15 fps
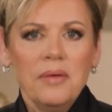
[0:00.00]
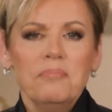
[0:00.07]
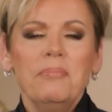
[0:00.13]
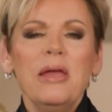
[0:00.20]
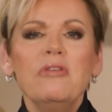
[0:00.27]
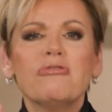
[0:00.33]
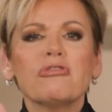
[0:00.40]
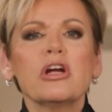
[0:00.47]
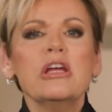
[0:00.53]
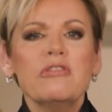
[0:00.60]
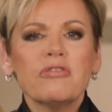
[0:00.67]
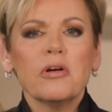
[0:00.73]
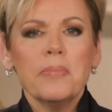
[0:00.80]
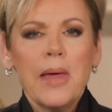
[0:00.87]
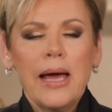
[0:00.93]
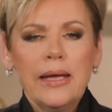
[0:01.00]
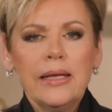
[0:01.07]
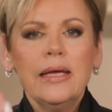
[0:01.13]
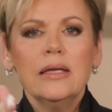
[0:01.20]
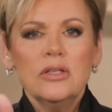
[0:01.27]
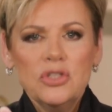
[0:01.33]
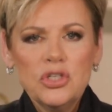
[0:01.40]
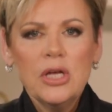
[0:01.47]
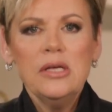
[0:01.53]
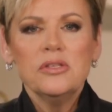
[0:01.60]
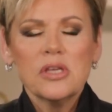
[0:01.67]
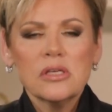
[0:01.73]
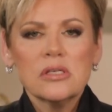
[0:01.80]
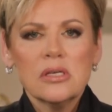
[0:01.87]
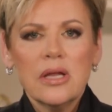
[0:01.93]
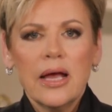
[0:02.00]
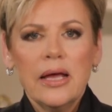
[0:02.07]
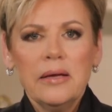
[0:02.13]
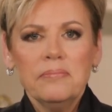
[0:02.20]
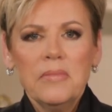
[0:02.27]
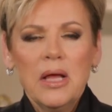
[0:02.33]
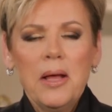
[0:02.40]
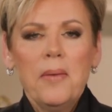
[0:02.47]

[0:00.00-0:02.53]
Be free from that in oh, Jesus' name.